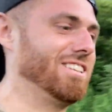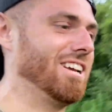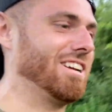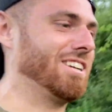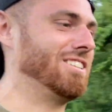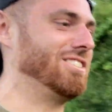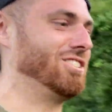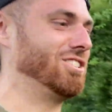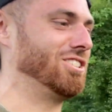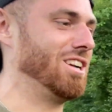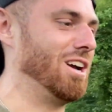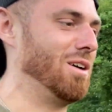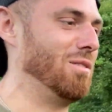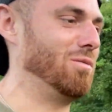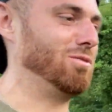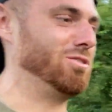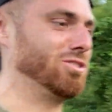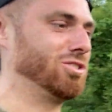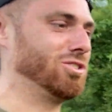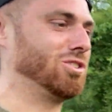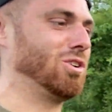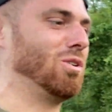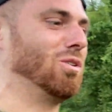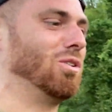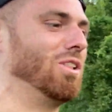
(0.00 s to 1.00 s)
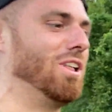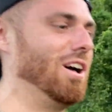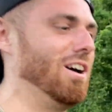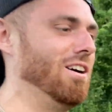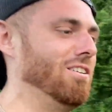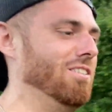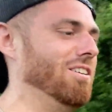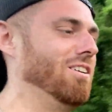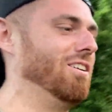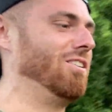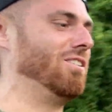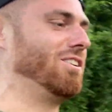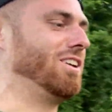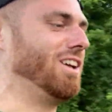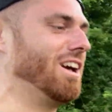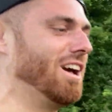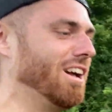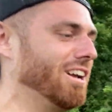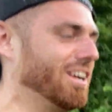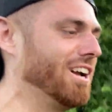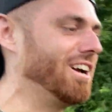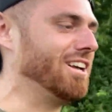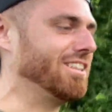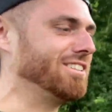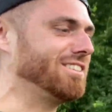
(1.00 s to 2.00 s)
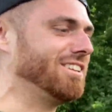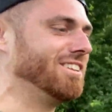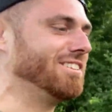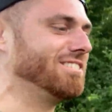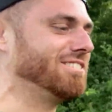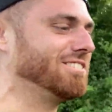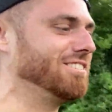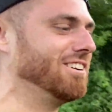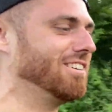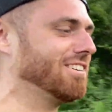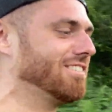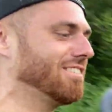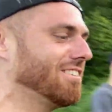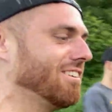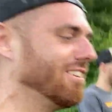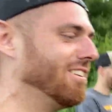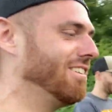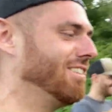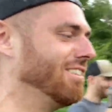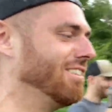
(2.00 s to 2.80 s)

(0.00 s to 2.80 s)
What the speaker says: second shot was so loud. Oh yeah, I got that sucker.